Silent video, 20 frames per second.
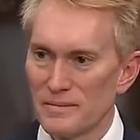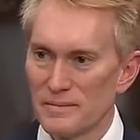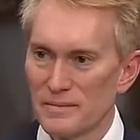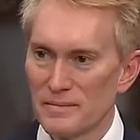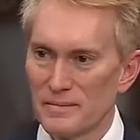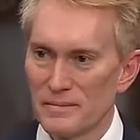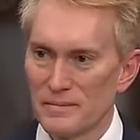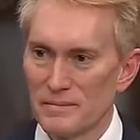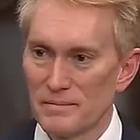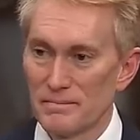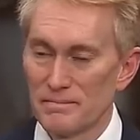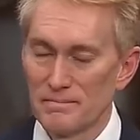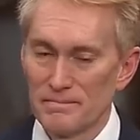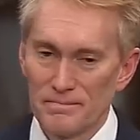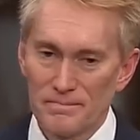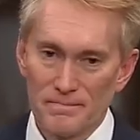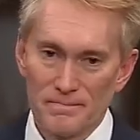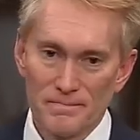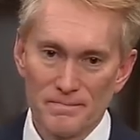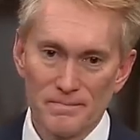
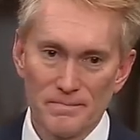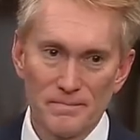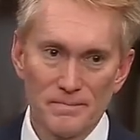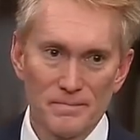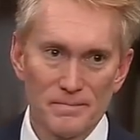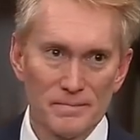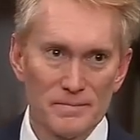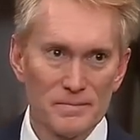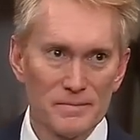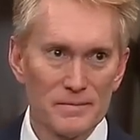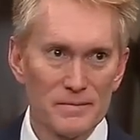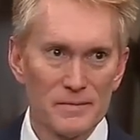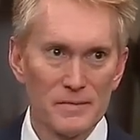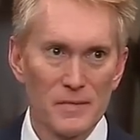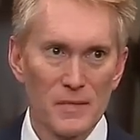Nobody speaks.